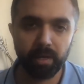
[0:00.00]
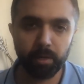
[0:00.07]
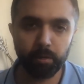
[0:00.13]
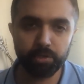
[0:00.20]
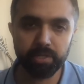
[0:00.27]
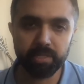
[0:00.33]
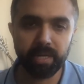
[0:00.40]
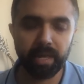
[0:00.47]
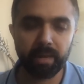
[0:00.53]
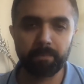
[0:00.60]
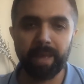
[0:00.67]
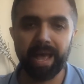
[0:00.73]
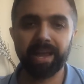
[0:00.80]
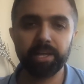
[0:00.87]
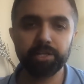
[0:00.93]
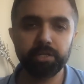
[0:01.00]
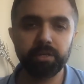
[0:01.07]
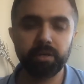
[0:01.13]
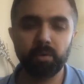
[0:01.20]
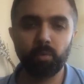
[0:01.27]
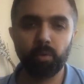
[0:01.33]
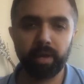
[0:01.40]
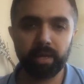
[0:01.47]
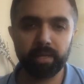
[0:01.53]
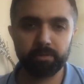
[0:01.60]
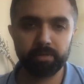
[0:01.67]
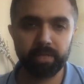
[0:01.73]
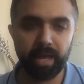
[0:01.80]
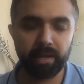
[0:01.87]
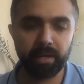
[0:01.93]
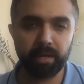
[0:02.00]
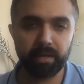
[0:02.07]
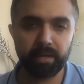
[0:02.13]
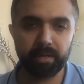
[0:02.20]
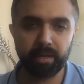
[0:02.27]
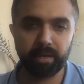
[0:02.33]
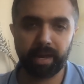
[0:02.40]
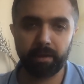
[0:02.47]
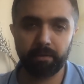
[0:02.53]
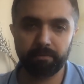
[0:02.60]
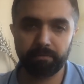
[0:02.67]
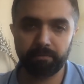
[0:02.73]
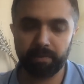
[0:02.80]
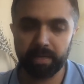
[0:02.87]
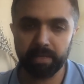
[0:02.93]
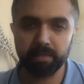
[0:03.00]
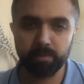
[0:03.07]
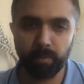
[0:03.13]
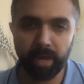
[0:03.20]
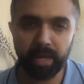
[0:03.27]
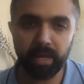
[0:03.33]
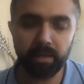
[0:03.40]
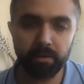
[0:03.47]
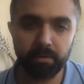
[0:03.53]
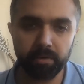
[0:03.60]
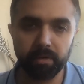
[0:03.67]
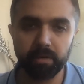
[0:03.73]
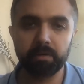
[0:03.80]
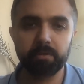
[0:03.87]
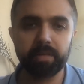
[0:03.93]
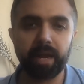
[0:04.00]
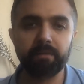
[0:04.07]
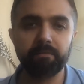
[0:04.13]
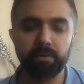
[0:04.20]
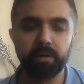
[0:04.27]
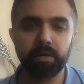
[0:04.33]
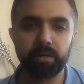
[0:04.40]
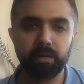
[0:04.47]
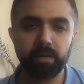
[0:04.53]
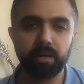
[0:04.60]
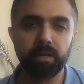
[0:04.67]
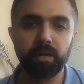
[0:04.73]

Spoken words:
You just like package it in a way so that it kind of feels very real to that vertical,